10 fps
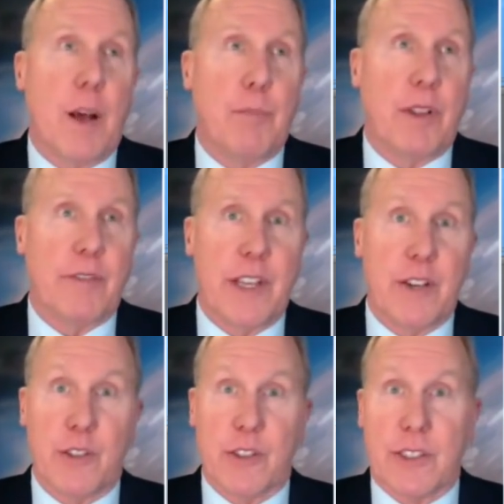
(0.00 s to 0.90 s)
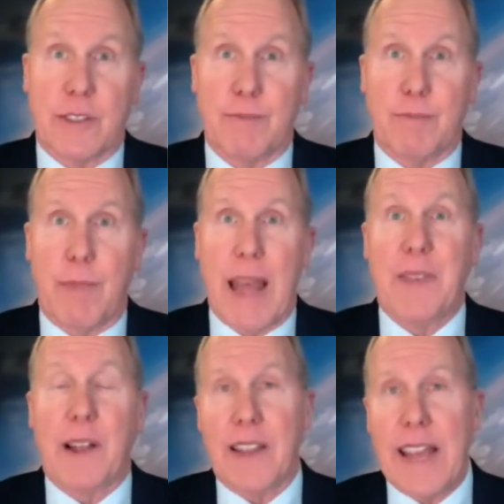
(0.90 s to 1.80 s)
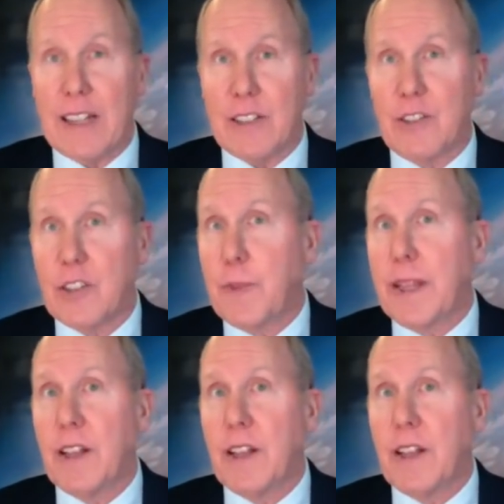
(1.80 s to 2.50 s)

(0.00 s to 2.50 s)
couple of years at the latest, just